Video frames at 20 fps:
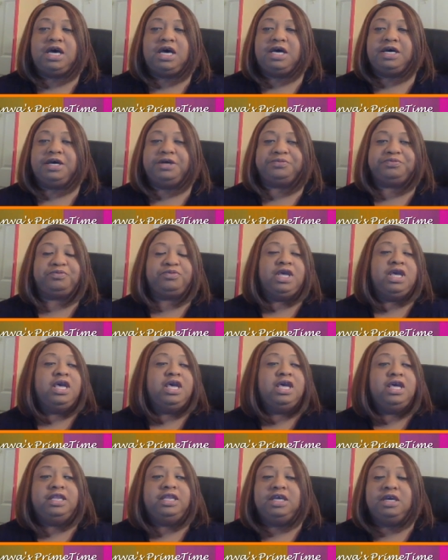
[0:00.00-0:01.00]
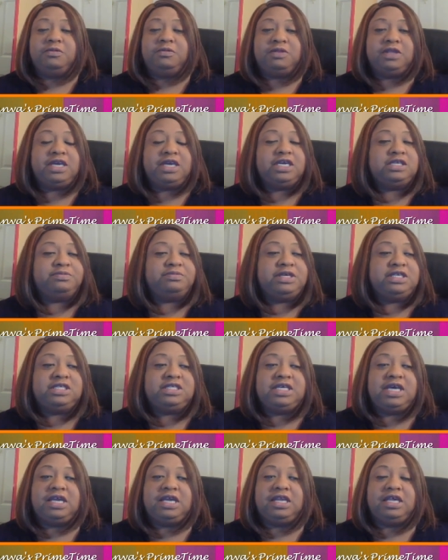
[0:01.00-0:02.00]
um, them things been
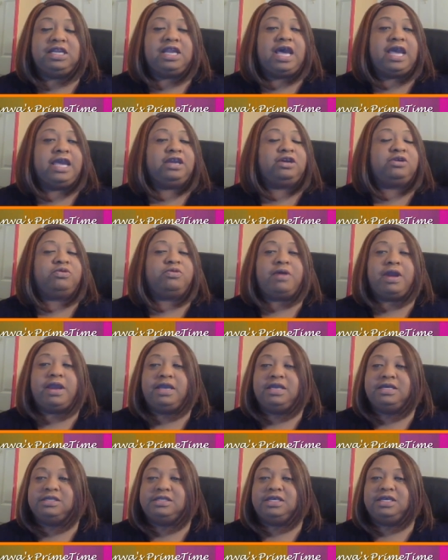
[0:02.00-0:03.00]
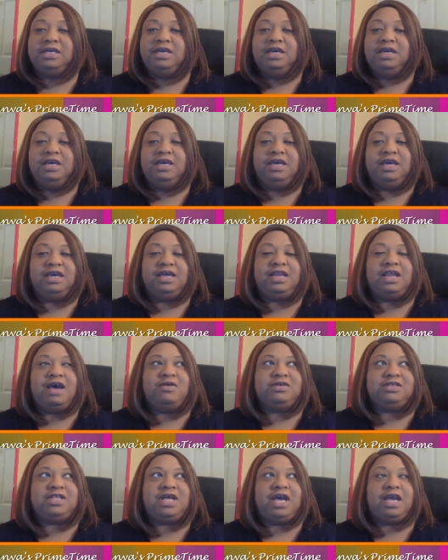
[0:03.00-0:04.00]
selling like crazy." And
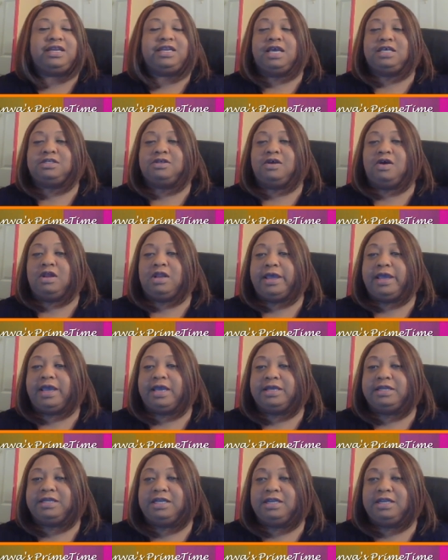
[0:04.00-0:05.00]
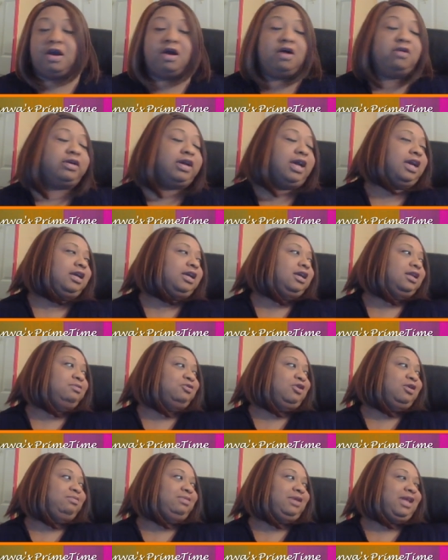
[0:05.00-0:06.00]
I was like, "That's all I had to hear. Okay, get a
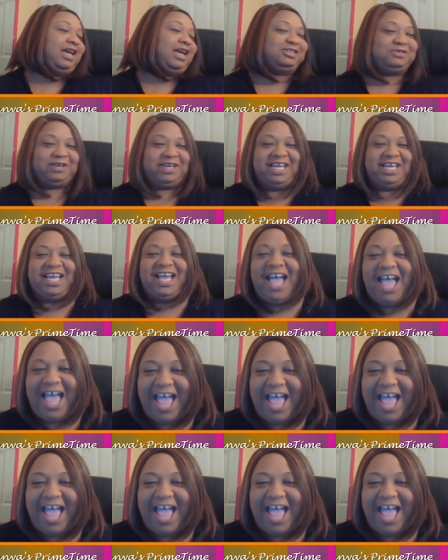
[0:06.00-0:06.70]
boy black tree,